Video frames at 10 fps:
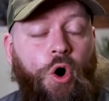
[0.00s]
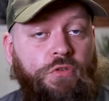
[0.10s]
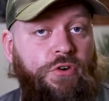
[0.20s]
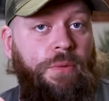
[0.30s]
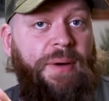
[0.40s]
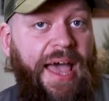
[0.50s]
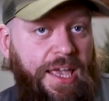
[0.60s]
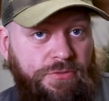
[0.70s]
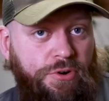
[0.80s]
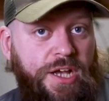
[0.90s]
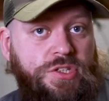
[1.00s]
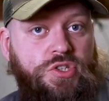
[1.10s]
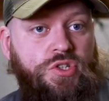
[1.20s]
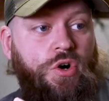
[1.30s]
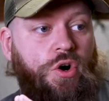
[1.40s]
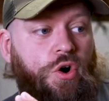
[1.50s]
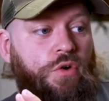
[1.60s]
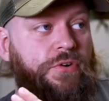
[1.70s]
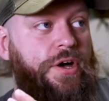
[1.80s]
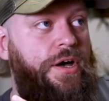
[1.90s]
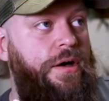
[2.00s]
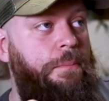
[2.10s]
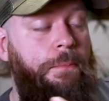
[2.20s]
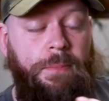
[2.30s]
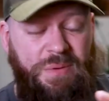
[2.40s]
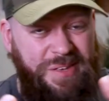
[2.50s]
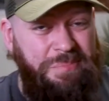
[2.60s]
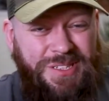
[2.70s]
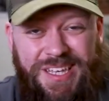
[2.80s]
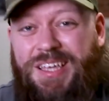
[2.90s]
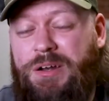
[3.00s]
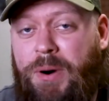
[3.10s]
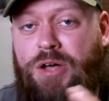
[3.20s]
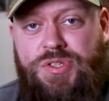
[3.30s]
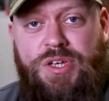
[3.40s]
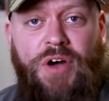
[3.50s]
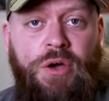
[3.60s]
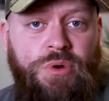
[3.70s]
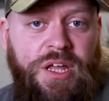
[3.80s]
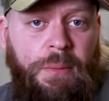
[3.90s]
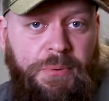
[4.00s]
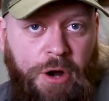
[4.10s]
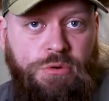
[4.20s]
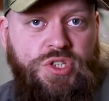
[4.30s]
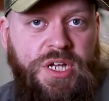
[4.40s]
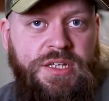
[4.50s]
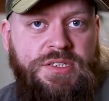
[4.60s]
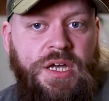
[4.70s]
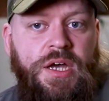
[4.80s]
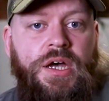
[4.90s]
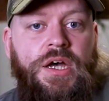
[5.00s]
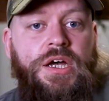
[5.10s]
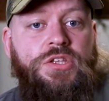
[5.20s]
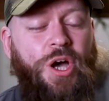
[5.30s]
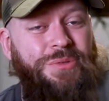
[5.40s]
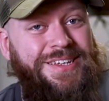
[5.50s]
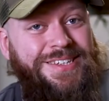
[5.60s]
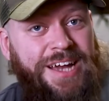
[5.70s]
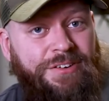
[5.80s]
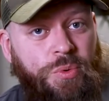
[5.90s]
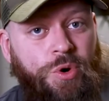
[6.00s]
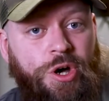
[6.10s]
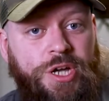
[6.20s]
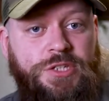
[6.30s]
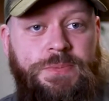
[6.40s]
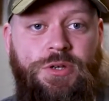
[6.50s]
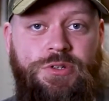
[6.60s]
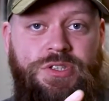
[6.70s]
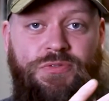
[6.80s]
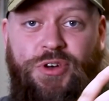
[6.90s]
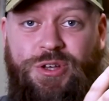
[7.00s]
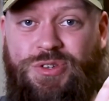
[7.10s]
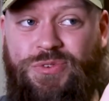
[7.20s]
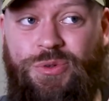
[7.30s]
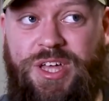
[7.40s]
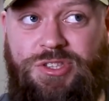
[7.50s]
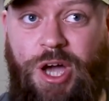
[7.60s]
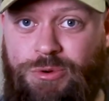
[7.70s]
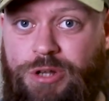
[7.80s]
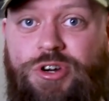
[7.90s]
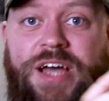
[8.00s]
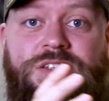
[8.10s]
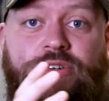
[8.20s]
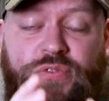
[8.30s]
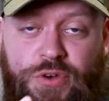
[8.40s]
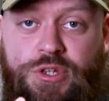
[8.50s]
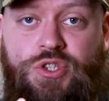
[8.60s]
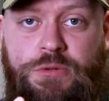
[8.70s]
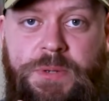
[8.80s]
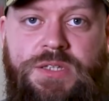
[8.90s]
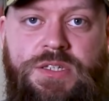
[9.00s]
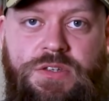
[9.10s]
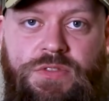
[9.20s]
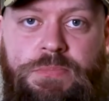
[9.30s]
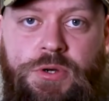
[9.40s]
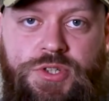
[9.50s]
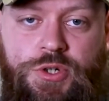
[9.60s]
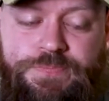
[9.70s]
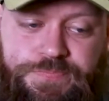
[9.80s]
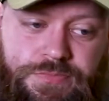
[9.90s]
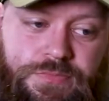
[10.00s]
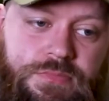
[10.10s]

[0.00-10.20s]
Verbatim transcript: other behaviorists or other, in particular, positive only approaches don't necessarily work is because, first of all, they don't address those first two pieces of the puzzle.